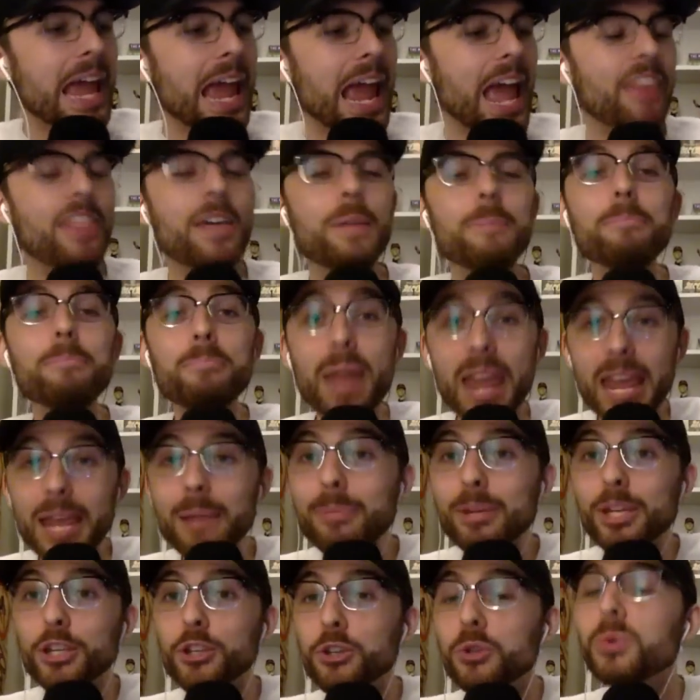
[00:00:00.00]
And then
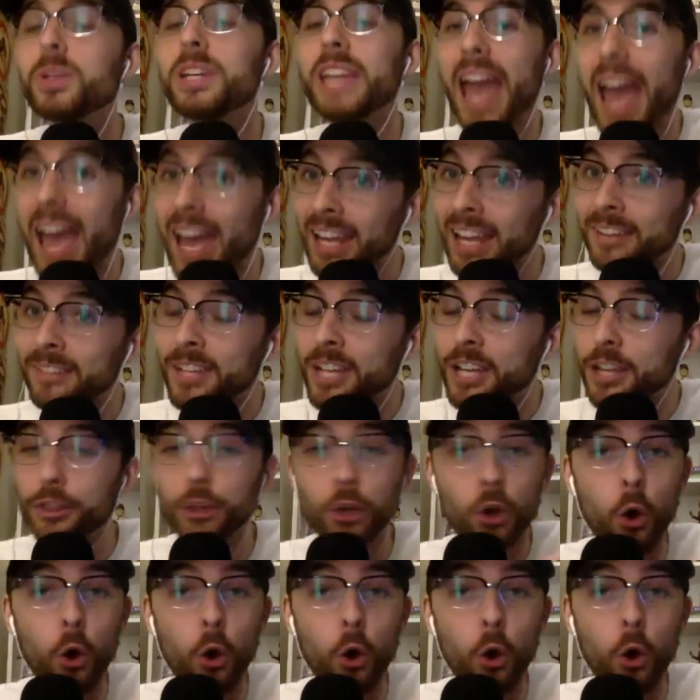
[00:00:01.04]
maybe you get the